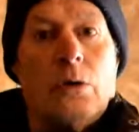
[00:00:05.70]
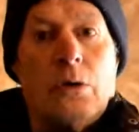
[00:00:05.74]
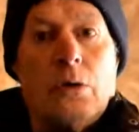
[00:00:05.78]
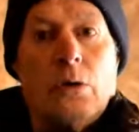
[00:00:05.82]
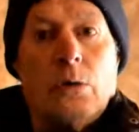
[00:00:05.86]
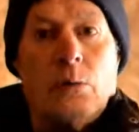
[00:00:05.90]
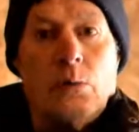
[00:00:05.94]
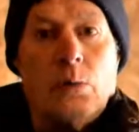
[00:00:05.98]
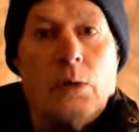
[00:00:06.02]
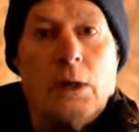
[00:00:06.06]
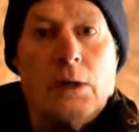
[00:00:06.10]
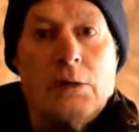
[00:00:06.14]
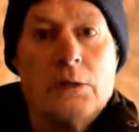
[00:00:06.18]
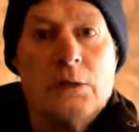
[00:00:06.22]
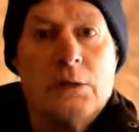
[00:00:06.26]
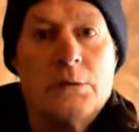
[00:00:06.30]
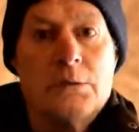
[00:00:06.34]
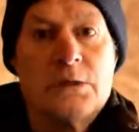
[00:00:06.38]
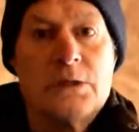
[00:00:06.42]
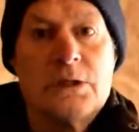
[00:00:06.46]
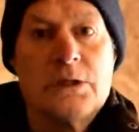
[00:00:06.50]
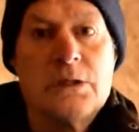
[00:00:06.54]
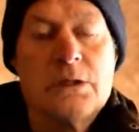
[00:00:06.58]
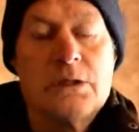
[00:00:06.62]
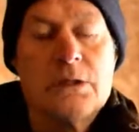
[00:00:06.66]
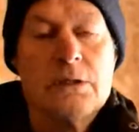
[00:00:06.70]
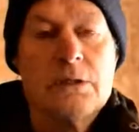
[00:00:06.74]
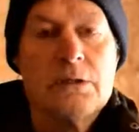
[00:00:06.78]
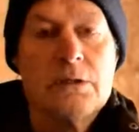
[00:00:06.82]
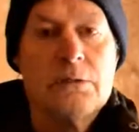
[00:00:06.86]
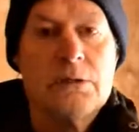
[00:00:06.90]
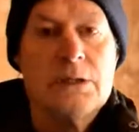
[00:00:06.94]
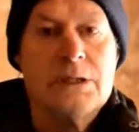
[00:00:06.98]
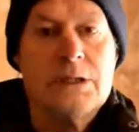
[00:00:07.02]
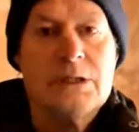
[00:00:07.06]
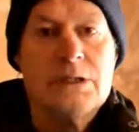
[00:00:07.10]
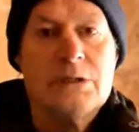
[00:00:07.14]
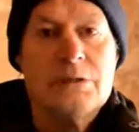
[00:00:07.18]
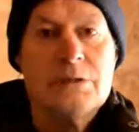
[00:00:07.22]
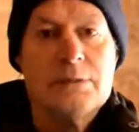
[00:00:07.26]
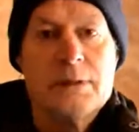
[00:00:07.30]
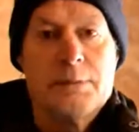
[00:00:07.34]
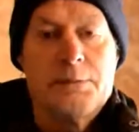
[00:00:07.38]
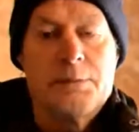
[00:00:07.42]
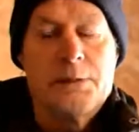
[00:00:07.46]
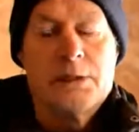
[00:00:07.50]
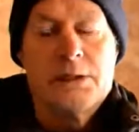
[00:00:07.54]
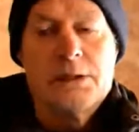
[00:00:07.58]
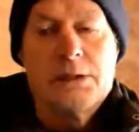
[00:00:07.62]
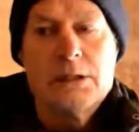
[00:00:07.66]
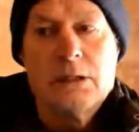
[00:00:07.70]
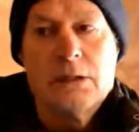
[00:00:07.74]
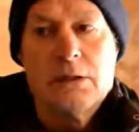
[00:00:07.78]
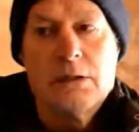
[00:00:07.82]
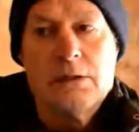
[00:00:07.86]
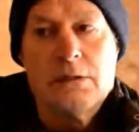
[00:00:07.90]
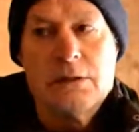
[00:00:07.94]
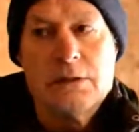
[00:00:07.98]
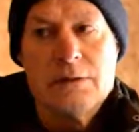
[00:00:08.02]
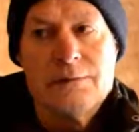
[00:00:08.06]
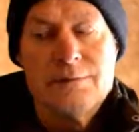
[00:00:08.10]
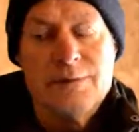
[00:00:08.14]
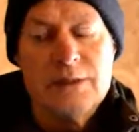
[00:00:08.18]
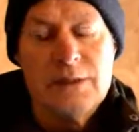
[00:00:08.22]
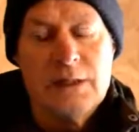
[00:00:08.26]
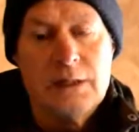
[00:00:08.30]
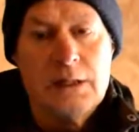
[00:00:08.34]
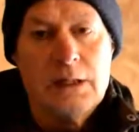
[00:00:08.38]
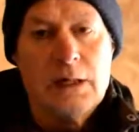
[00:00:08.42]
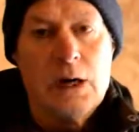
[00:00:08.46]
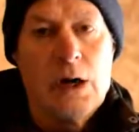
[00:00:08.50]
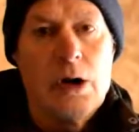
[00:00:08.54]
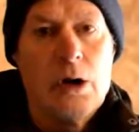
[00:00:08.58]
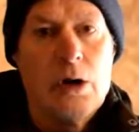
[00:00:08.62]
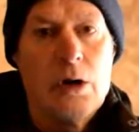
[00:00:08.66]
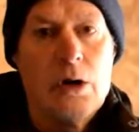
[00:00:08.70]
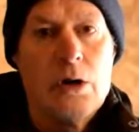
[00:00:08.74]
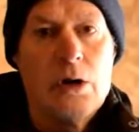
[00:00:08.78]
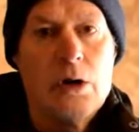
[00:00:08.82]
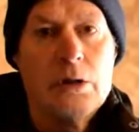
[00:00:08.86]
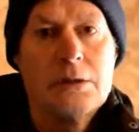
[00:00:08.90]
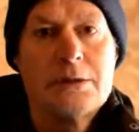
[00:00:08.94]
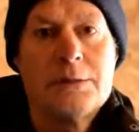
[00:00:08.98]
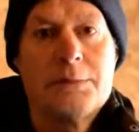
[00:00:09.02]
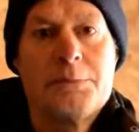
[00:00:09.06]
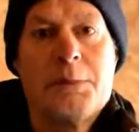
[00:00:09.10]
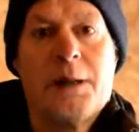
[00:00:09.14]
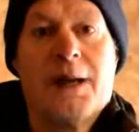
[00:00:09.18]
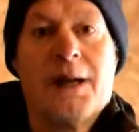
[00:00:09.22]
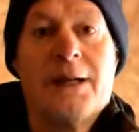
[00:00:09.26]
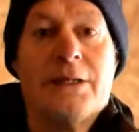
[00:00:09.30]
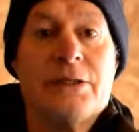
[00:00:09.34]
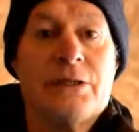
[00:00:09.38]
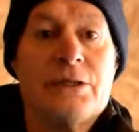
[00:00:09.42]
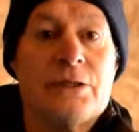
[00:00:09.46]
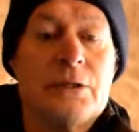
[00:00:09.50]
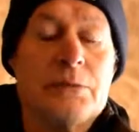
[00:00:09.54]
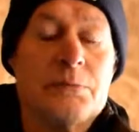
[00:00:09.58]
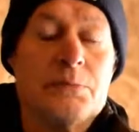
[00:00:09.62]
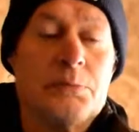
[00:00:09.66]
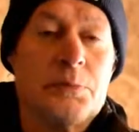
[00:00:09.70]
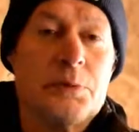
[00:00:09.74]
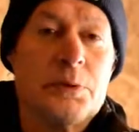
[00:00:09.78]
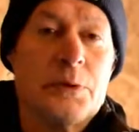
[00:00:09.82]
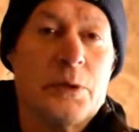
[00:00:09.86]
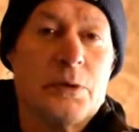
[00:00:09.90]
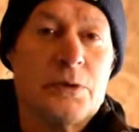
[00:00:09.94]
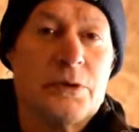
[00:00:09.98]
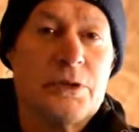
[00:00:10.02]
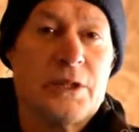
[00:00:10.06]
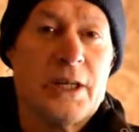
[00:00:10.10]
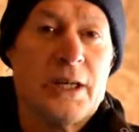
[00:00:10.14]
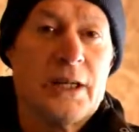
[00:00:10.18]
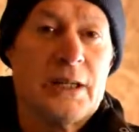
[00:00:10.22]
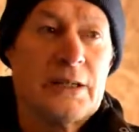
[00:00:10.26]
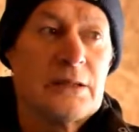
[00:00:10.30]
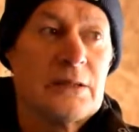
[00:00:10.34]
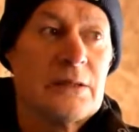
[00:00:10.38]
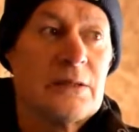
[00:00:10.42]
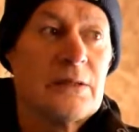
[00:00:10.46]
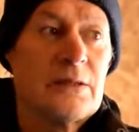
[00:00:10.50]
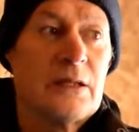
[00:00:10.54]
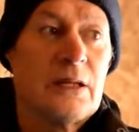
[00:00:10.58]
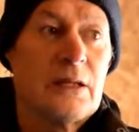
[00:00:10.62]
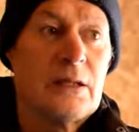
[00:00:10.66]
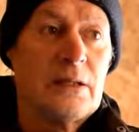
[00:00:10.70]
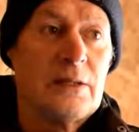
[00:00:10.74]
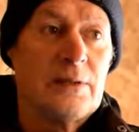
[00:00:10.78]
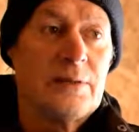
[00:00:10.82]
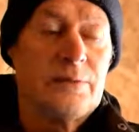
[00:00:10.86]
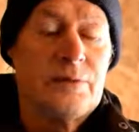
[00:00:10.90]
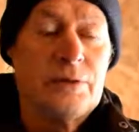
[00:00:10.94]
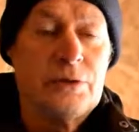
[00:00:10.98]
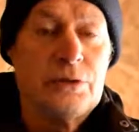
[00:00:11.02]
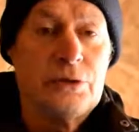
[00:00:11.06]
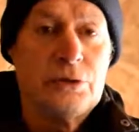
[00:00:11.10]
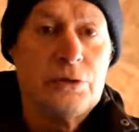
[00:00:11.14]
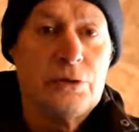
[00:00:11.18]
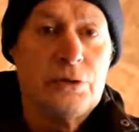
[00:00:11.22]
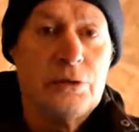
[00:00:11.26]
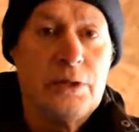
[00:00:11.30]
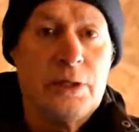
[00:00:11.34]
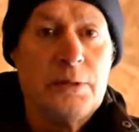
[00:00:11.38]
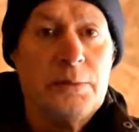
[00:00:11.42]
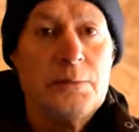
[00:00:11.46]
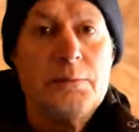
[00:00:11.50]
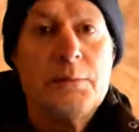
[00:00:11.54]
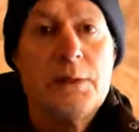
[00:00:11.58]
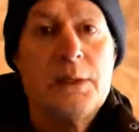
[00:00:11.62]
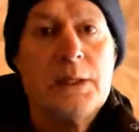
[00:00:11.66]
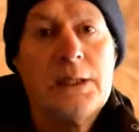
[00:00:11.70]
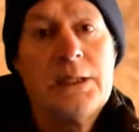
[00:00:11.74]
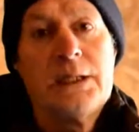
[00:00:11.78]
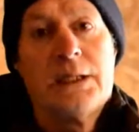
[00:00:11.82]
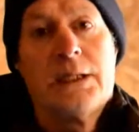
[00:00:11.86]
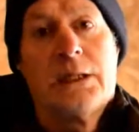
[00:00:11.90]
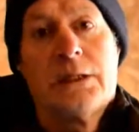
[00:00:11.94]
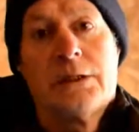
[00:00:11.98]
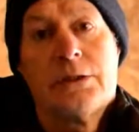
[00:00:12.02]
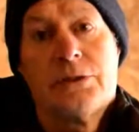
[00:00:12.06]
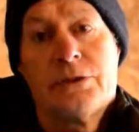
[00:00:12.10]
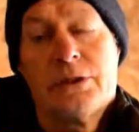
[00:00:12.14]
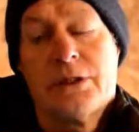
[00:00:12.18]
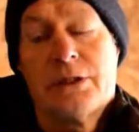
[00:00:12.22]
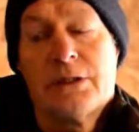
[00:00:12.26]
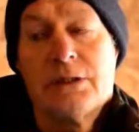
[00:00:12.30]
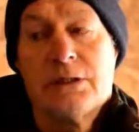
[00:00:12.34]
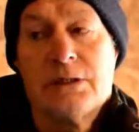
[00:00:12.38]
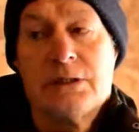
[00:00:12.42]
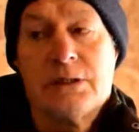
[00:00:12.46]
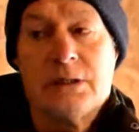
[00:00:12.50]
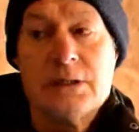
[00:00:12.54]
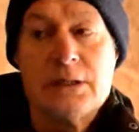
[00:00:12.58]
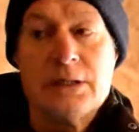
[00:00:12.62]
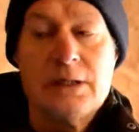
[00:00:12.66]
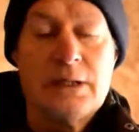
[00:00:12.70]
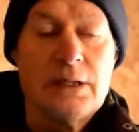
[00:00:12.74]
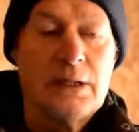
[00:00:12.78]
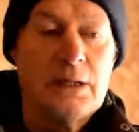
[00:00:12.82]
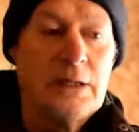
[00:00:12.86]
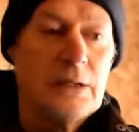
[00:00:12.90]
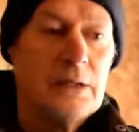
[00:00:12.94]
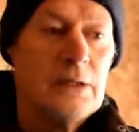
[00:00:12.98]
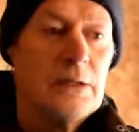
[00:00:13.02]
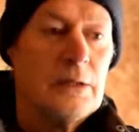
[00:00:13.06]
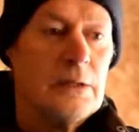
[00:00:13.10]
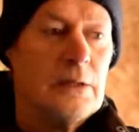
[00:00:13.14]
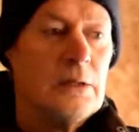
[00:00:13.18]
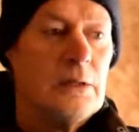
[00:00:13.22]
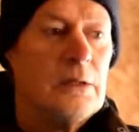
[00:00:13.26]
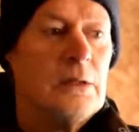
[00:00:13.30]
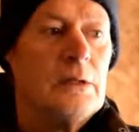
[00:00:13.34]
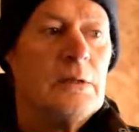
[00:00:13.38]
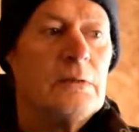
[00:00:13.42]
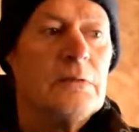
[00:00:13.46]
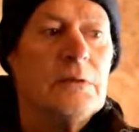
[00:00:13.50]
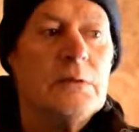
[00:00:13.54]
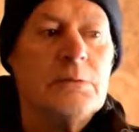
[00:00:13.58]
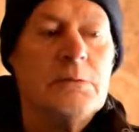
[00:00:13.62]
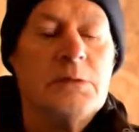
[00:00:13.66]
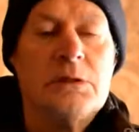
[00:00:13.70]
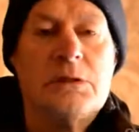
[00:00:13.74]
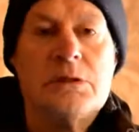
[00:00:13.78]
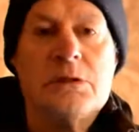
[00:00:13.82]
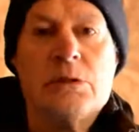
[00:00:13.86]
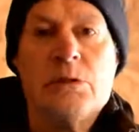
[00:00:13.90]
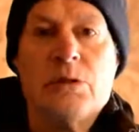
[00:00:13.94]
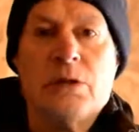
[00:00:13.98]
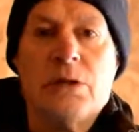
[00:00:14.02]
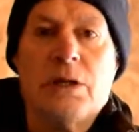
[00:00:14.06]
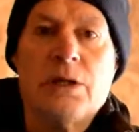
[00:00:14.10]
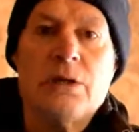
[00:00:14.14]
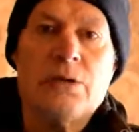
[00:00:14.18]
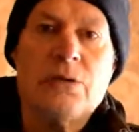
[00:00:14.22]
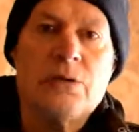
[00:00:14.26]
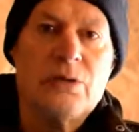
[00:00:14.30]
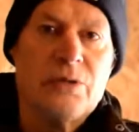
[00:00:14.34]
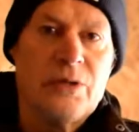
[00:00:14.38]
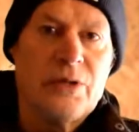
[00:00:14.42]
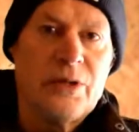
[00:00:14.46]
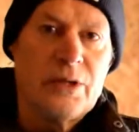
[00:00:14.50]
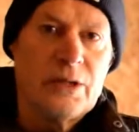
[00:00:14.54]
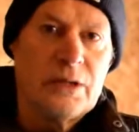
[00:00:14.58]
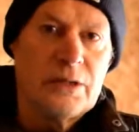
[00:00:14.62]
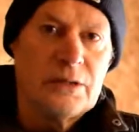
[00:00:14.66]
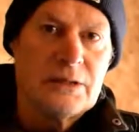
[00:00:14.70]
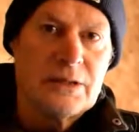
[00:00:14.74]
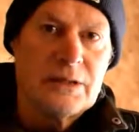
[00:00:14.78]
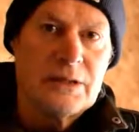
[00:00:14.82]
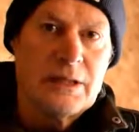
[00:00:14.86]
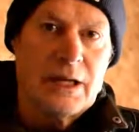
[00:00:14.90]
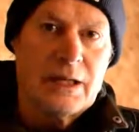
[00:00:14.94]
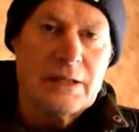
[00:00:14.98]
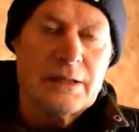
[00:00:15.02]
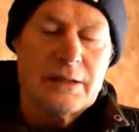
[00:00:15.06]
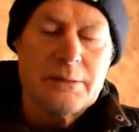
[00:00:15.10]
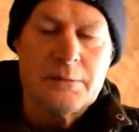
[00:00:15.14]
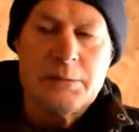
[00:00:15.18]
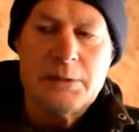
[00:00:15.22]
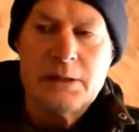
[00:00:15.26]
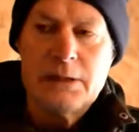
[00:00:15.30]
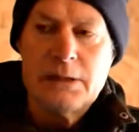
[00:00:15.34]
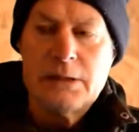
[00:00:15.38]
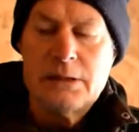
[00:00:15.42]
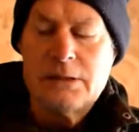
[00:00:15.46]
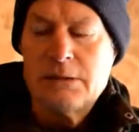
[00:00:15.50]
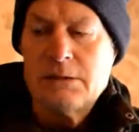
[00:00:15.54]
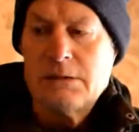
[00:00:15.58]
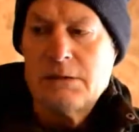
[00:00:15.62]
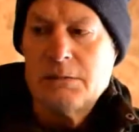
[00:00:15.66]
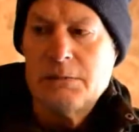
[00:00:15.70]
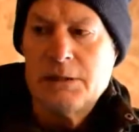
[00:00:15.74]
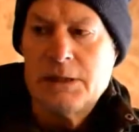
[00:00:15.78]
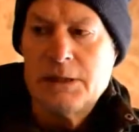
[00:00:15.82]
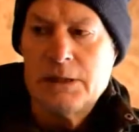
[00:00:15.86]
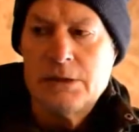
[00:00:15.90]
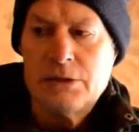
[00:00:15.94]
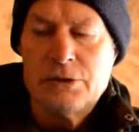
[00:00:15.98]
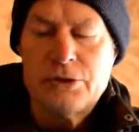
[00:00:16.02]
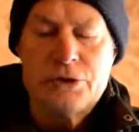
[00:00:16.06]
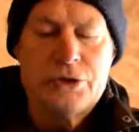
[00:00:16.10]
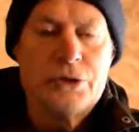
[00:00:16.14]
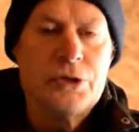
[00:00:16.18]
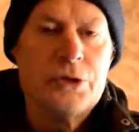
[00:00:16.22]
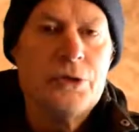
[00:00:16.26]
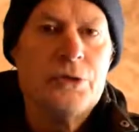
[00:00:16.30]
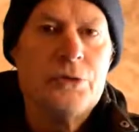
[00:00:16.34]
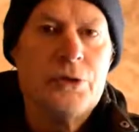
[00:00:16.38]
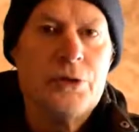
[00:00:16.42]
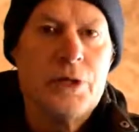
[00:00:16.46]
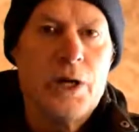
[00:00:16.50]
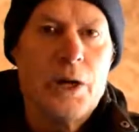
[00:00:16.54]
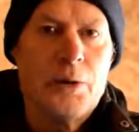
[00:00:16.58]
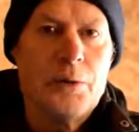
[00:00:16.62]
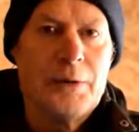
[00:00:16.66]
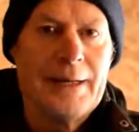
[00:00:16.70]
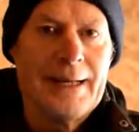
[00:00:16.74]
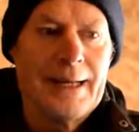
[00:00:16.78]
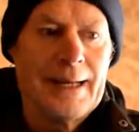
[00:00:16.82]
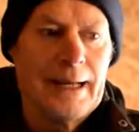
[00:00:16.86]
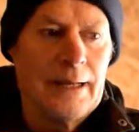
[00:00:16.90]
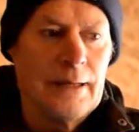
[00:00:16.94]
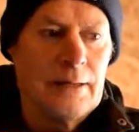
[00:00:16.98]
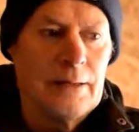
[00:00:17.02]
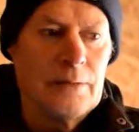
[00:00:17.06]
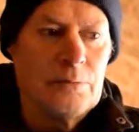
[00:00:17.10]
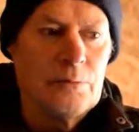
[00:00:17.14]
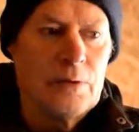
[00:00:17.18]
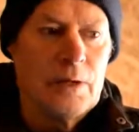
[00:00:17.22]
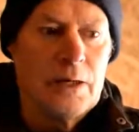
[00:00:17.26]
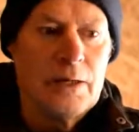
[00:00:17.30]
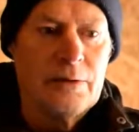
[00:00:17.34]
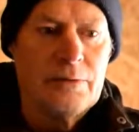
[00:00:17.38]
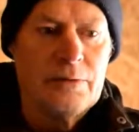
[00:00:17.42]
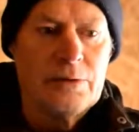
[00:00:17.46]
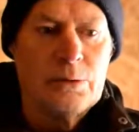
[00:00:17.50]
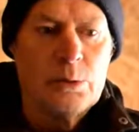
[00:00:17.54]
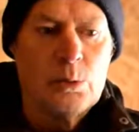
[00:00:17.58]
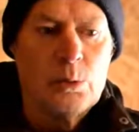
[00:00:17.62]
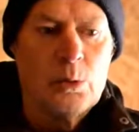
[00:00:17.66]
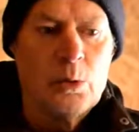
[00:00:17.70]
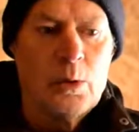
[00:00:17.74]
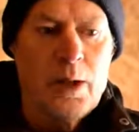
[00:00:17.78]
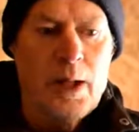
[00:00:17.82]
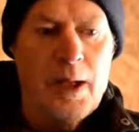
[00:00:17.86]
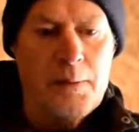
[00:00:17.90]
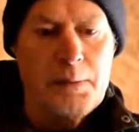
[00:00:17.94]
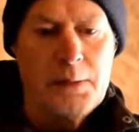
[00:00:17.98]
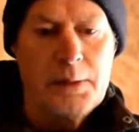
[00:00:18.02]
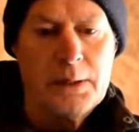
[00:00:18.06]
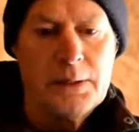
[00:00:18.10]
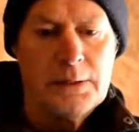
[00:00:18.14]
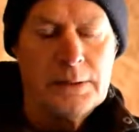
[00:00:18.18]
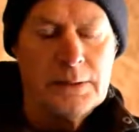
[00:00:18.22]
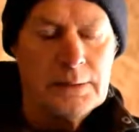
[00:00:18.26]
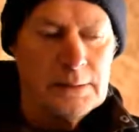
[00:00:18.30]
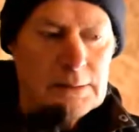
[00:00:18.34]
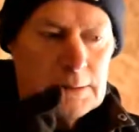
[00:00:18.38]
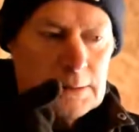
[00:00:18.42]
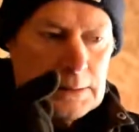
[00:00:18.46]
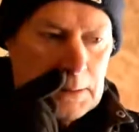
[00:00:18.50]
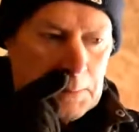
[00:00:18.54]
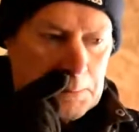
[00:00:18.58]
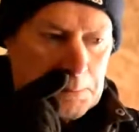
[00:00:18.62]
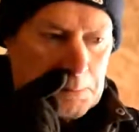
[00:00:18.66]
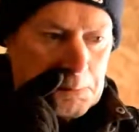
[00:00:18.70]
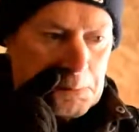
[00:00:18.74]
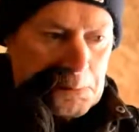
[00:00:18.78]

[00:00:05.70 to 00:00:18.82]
Welcome to another episode of the Art Patient Project. Thank you for joining me. As you can see, we'll be talking all things anatomy because I'm in the studio again where it all happens.